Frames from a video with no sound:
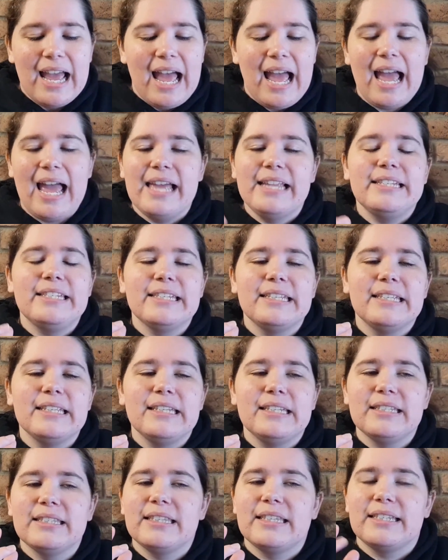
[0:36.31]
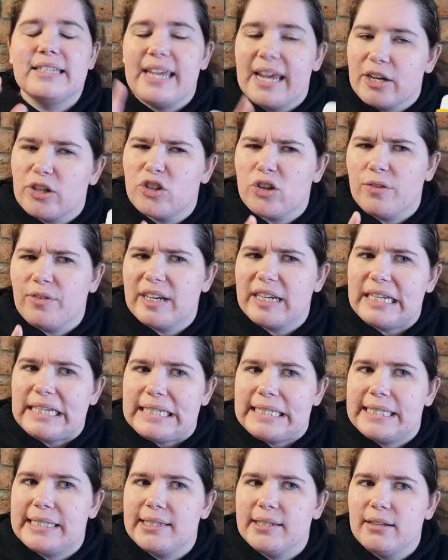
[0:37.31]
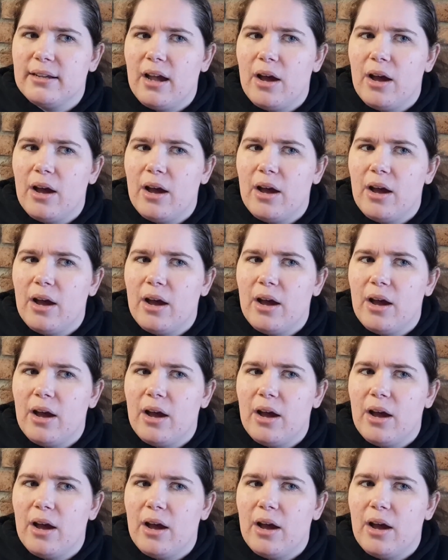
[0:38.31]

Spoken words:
and the texture of it is,